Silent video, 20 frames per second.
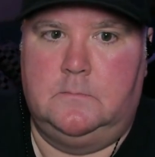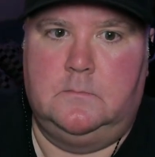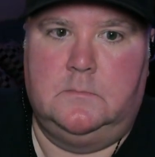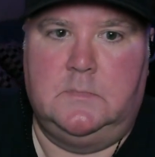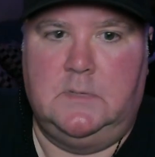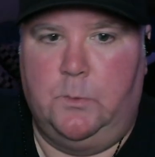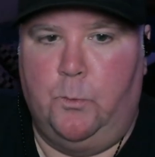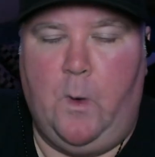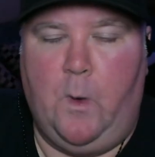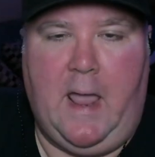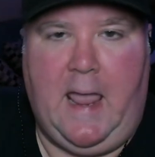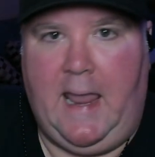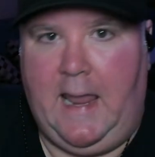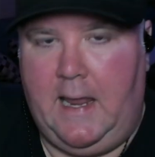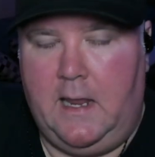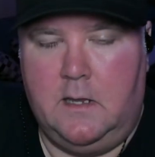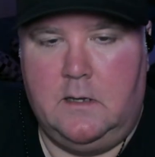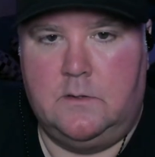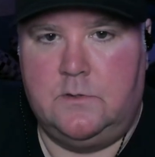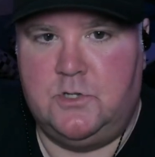
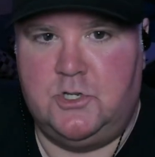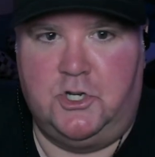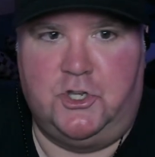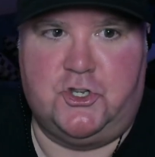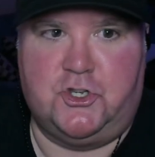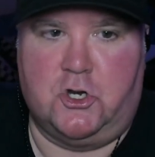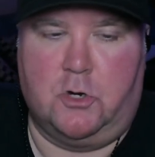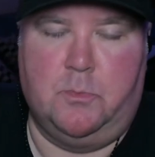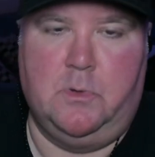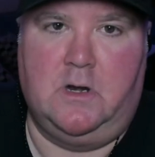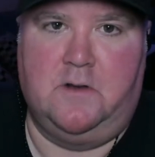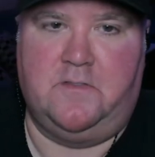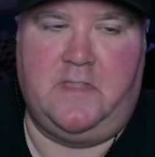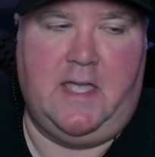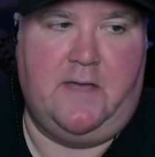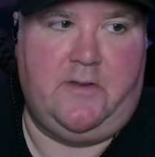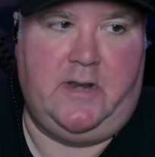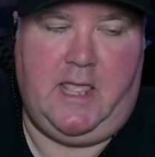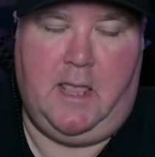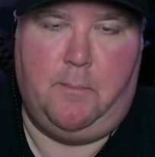way to determine if they
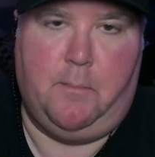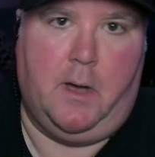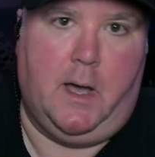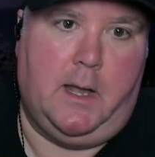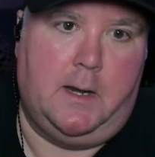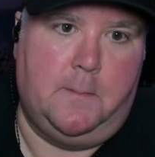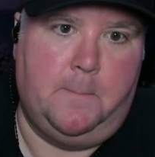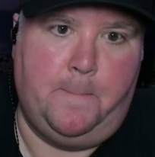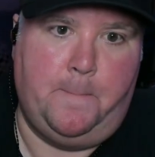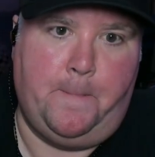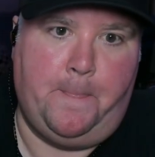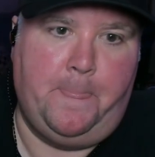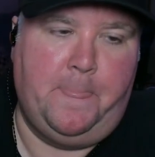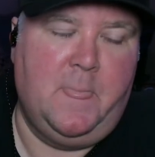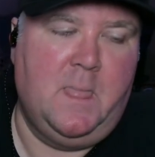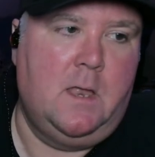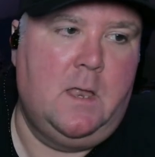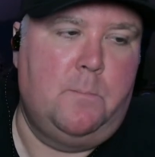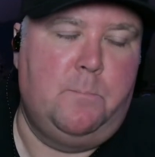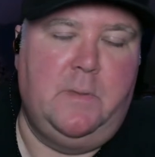have an aimbot,
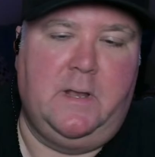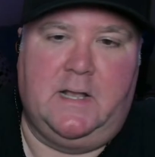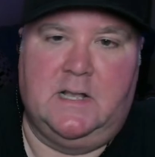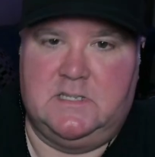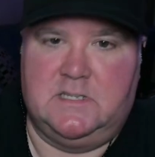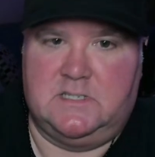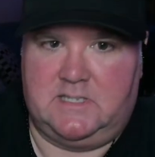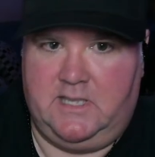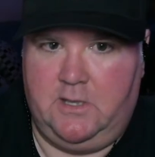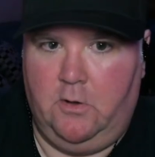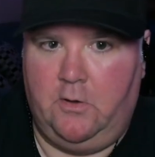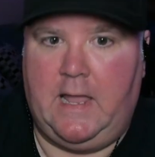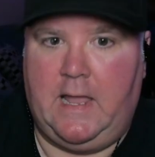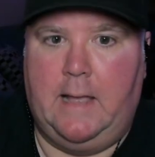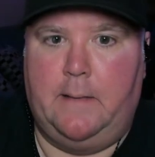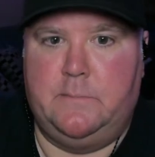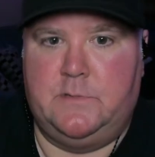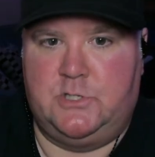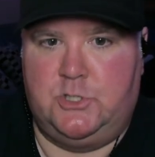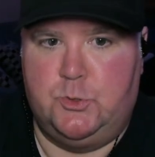because kill
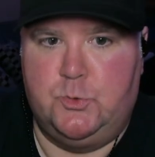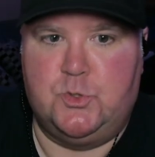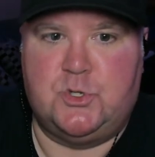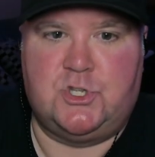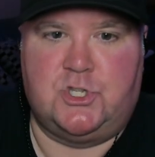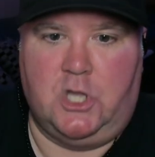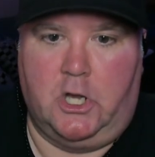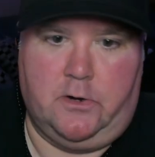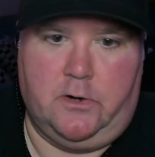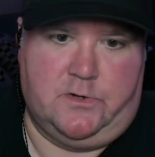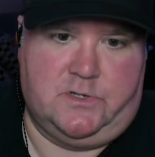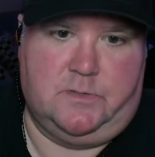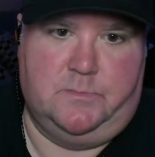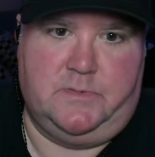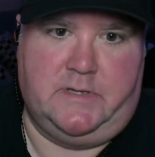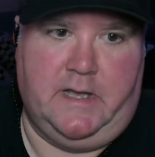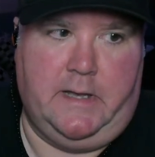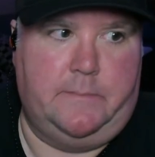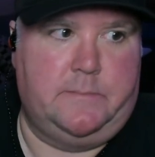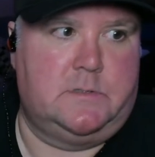cams do stutter
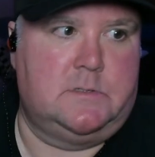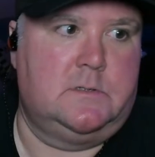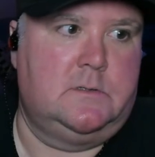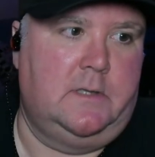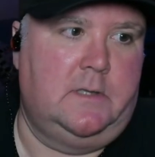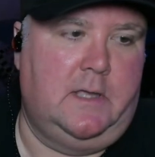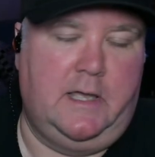sometimes.